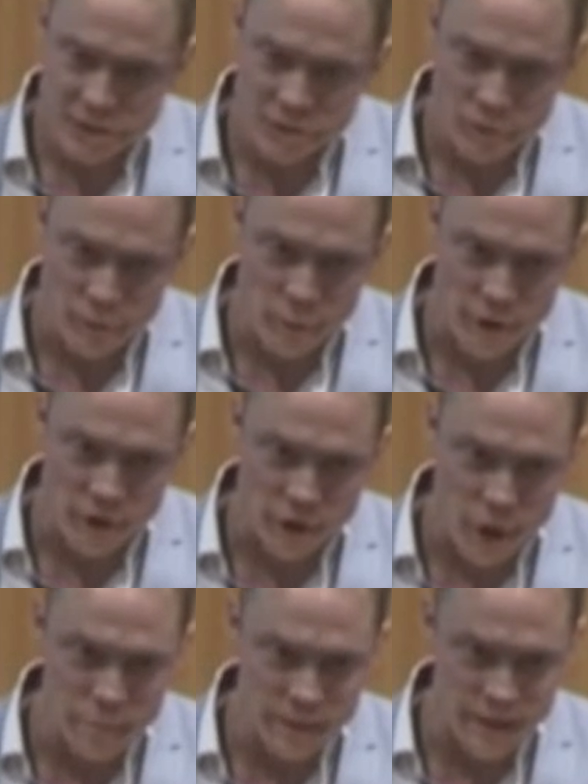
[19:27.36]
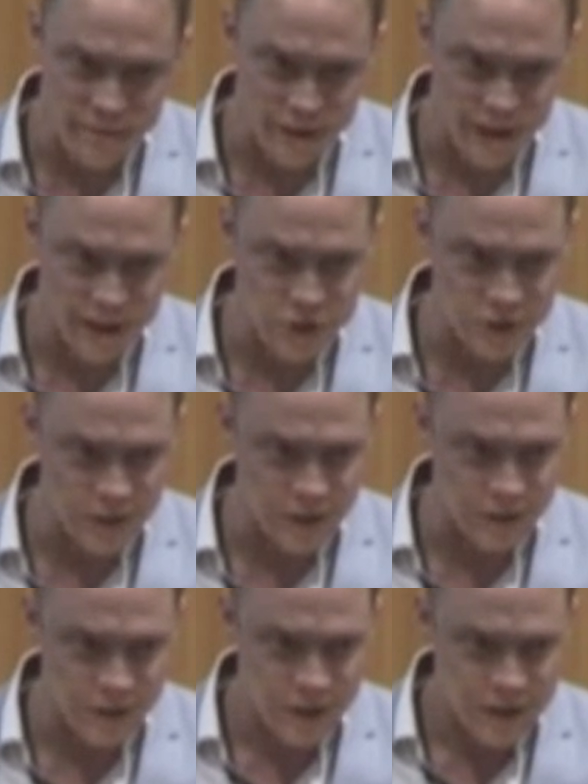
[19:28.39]
doing work on open defecation
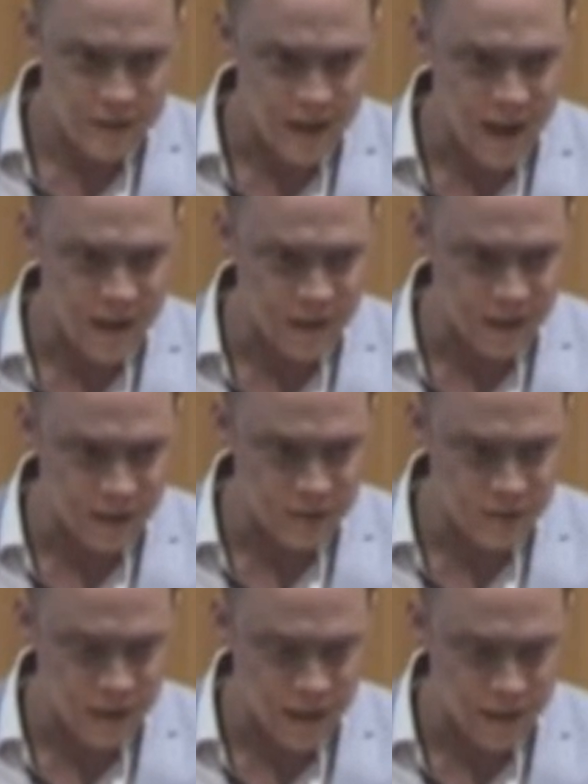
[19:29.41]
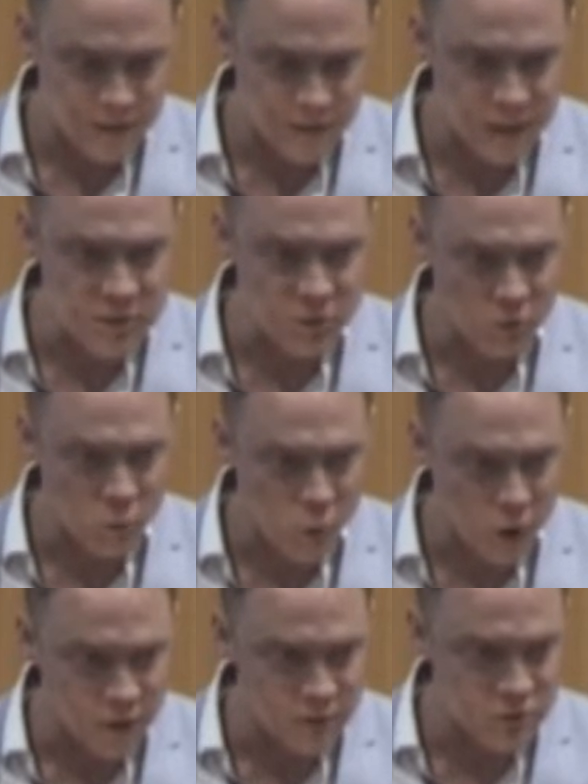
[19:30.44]
and targeting seasonal
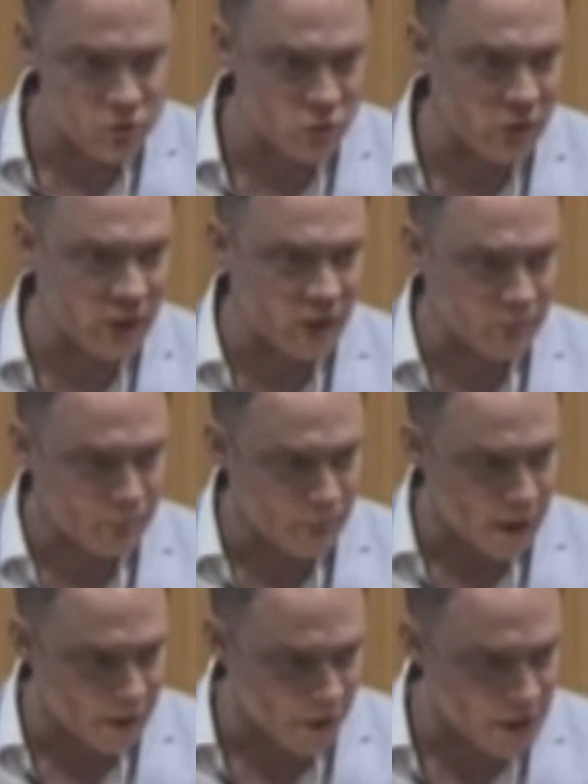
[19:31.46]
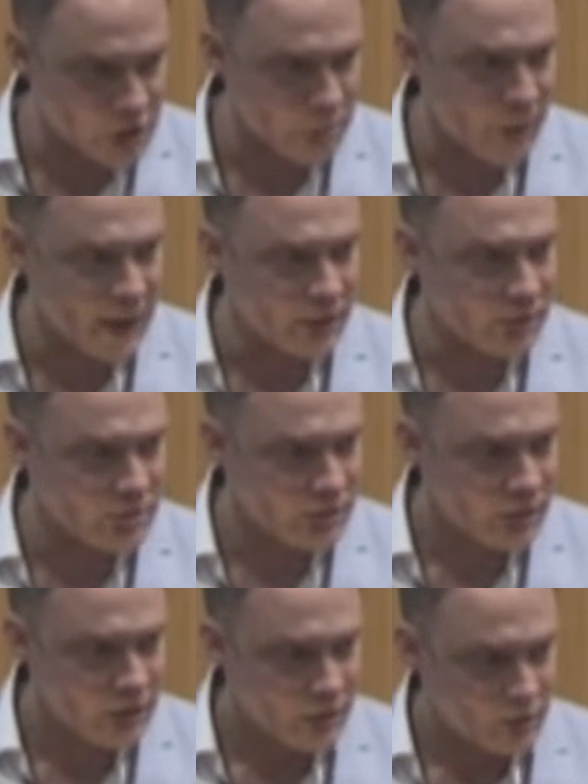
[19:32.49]
workers during migration patterns.
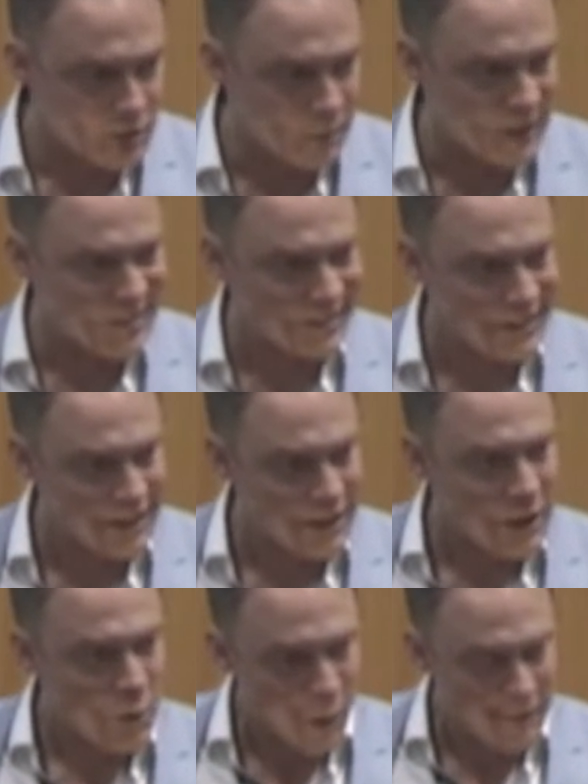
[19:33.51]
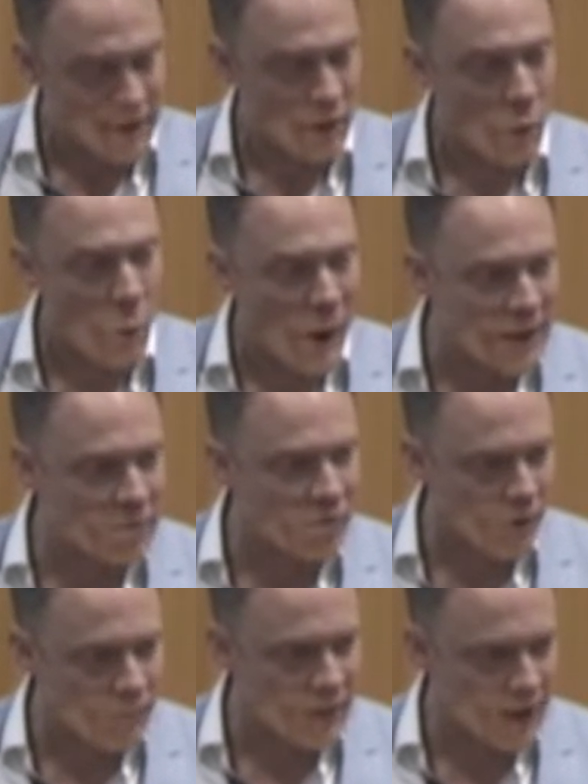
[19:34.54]
So basically, when they're away
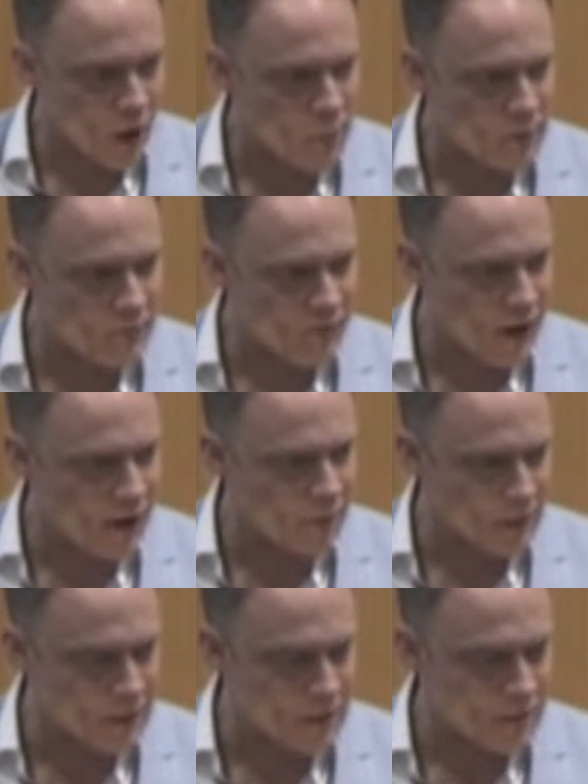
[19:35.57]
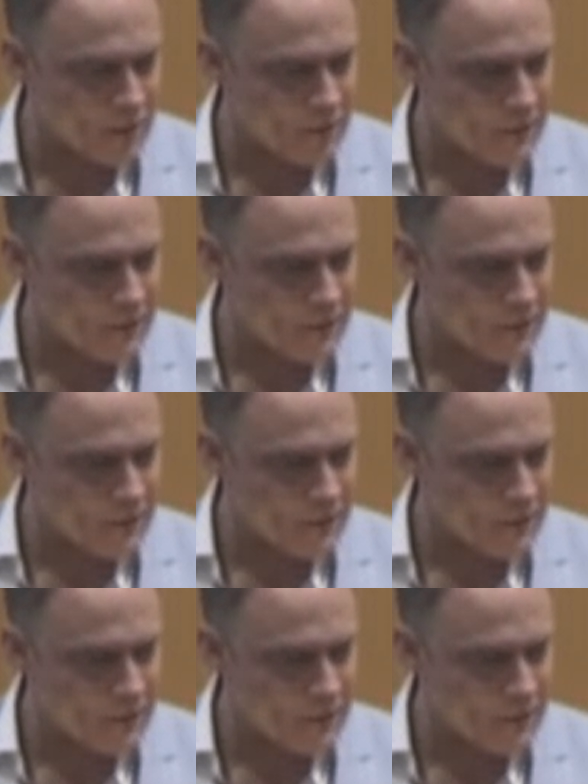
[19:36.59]
from their home environment,